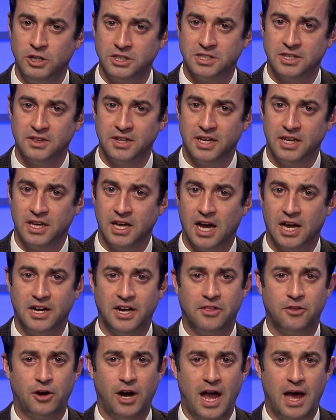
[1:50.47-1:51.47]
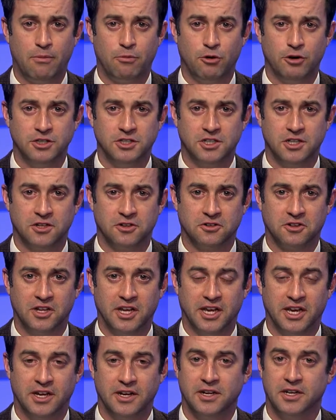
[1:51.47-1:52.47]
Recently, another Aboriginal
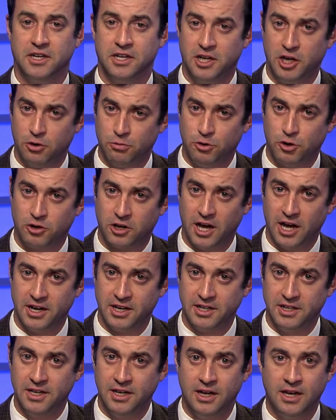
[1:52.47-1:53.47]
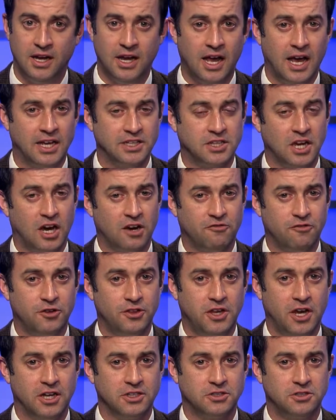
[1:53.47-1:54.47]
clan near Muckaty has
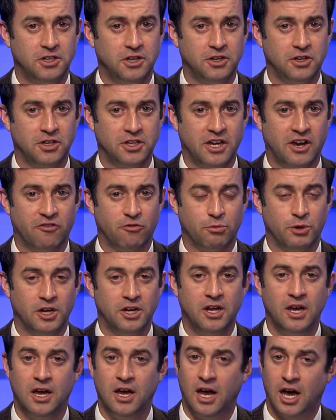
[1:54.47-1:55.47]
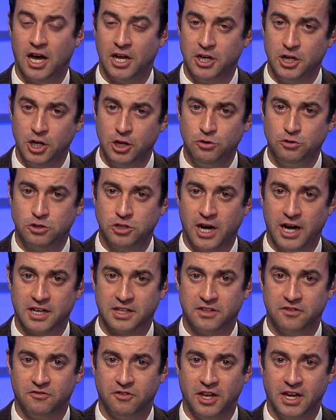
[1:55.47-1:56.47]
offered the Australian government a new
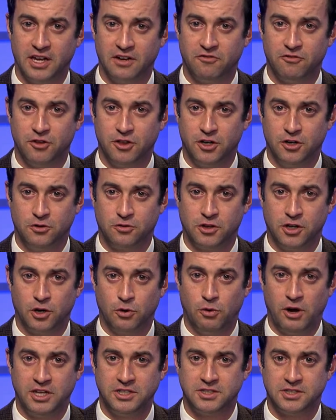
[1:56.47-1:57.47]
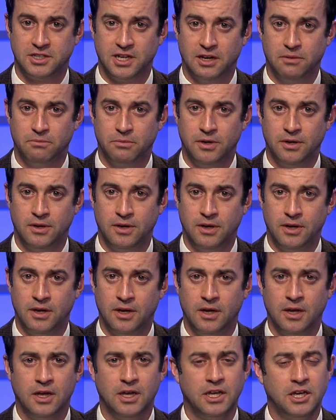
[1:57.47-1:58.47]
tract of land for the nuclear waste dump.
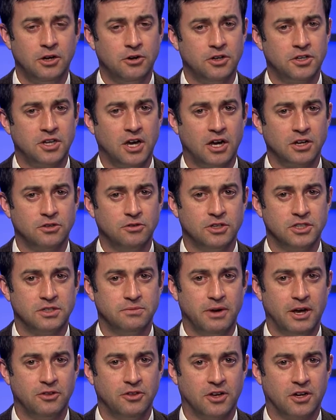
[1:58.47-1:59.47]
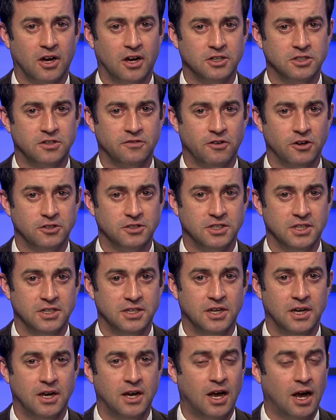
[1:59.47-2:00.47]
Here to talk to us about the
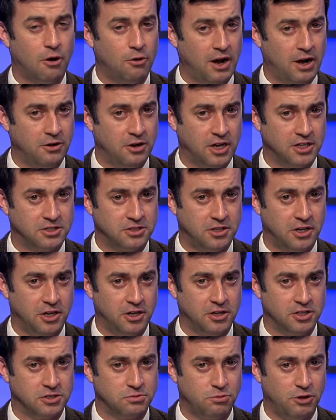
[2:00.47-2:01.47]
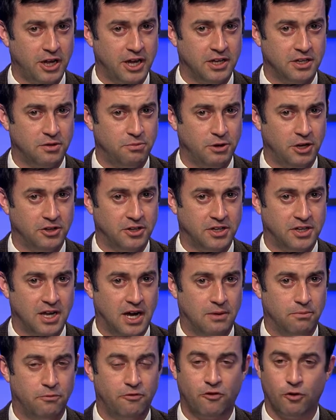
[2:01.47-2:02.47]
controversy around Australia's plan to build a
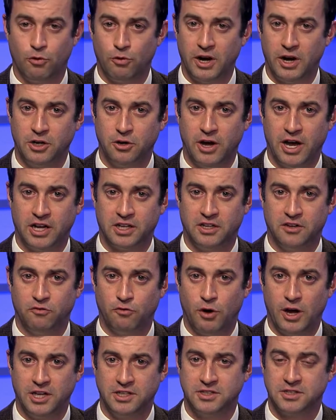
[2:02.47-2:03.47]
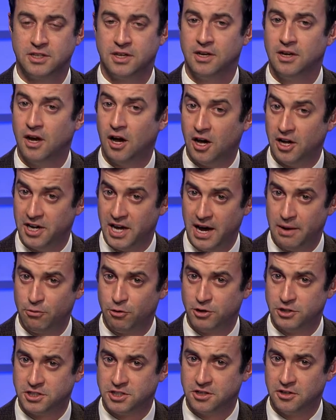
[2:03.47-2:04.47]
dump radioactive waste on
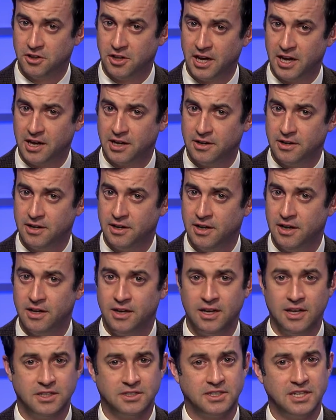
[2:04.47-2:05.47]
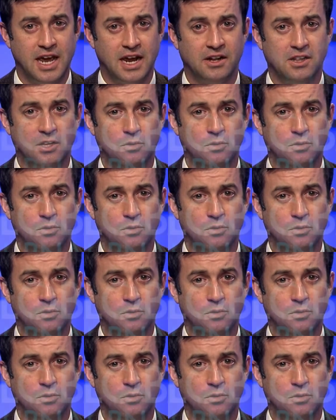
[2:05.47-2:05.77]
Aboriginal land is